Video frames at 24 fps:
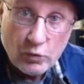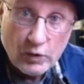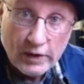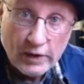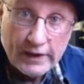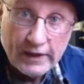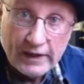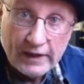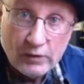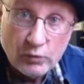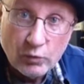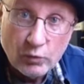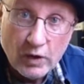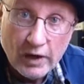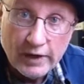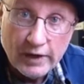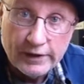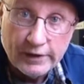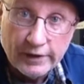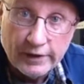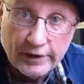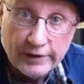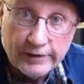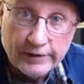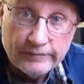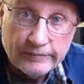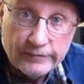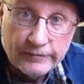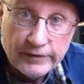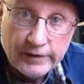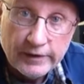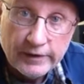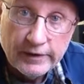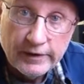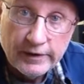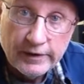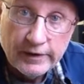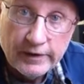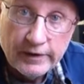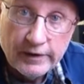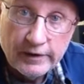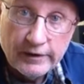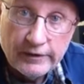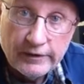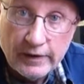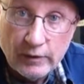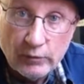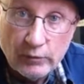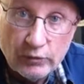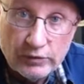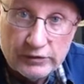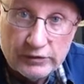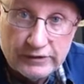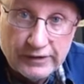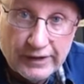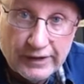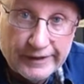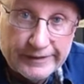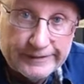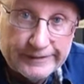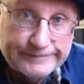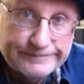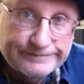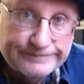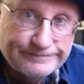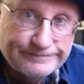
1 Egg Wonder, that was like